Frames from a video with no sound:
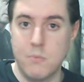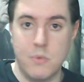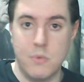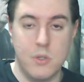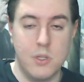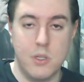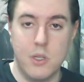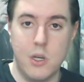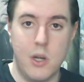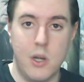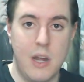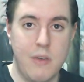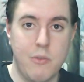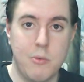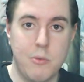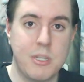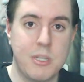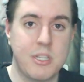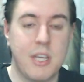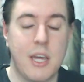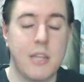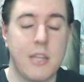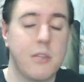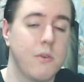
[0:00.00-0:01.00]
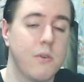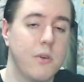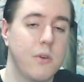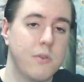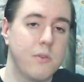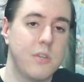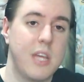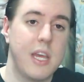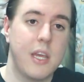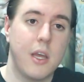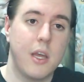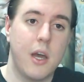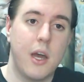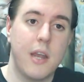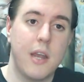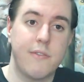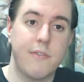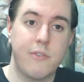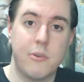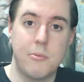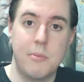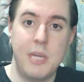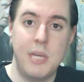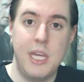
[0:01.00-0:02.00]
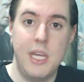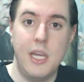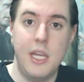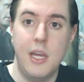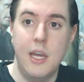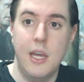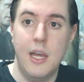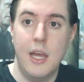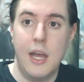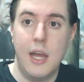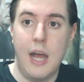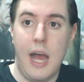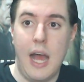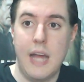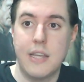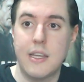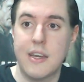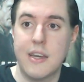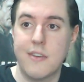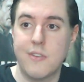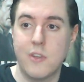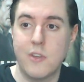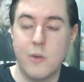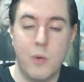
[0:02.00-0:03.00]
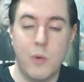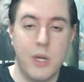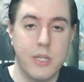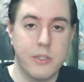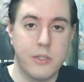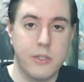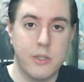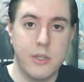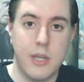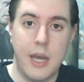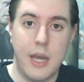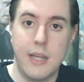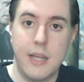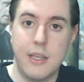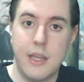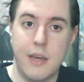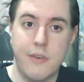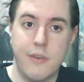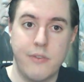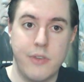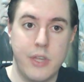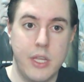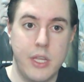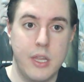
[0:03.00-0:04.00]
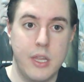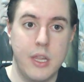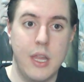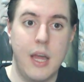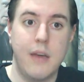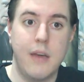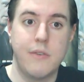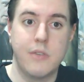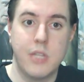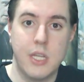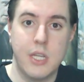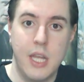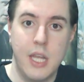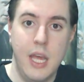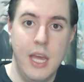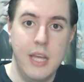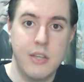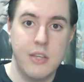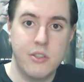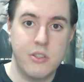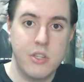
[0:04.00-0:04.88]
you know, everybody's got their own take on it. For me, I definitely wasn't. I definitely loved it.